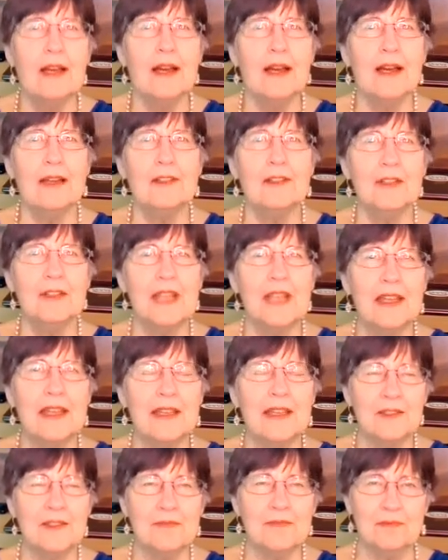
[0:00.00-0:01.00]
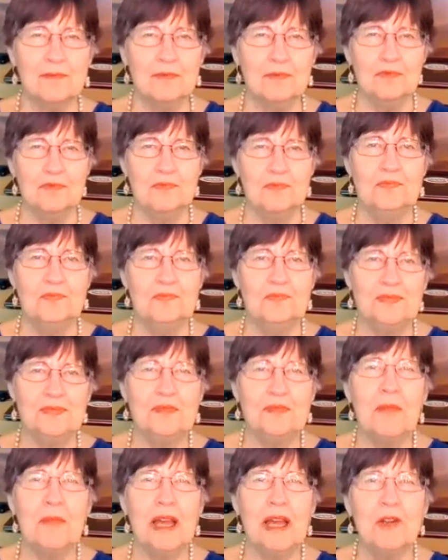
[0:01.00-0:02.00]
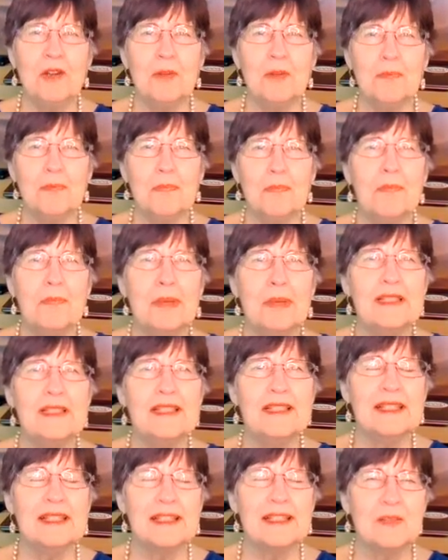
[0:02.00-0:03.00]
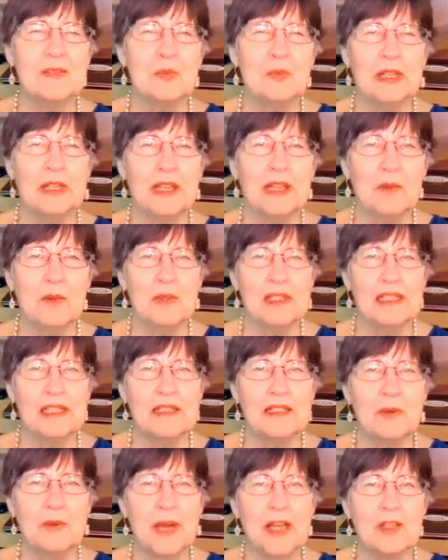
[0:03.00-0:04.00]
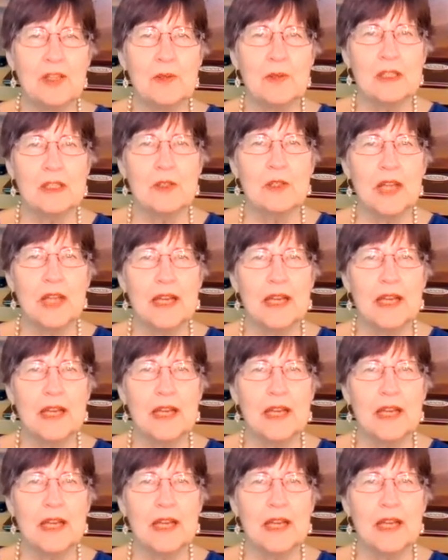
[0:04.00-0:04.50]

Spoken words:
undertaken my own business when I was in graduate school.